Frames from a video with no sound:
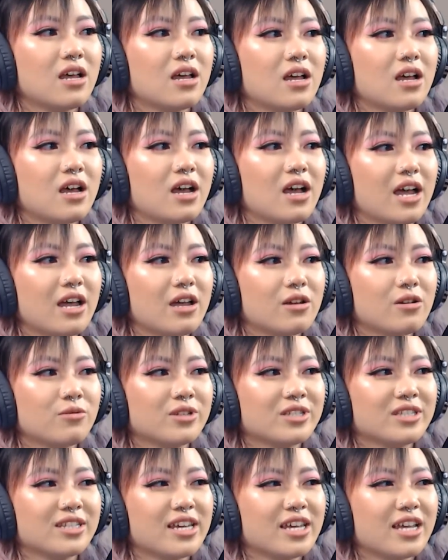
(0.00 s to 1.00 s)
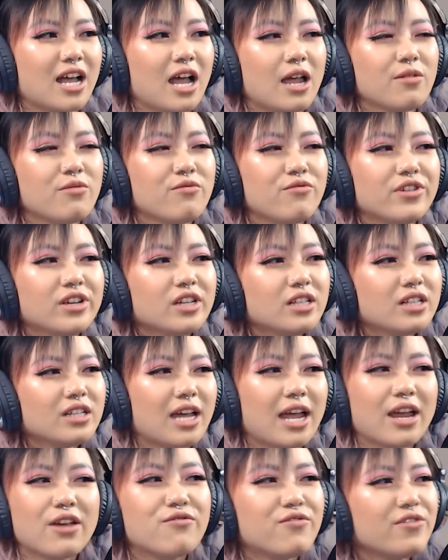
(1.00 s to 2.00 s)
I was like, I
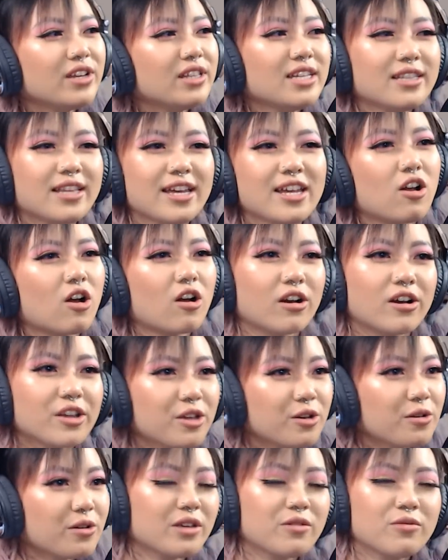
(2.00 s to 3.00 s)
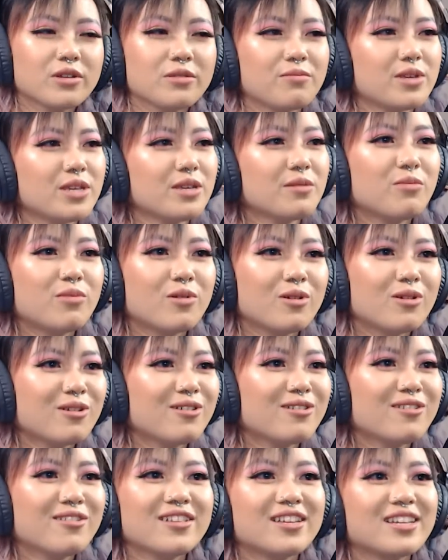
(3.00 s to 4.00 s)
really like arguing with people.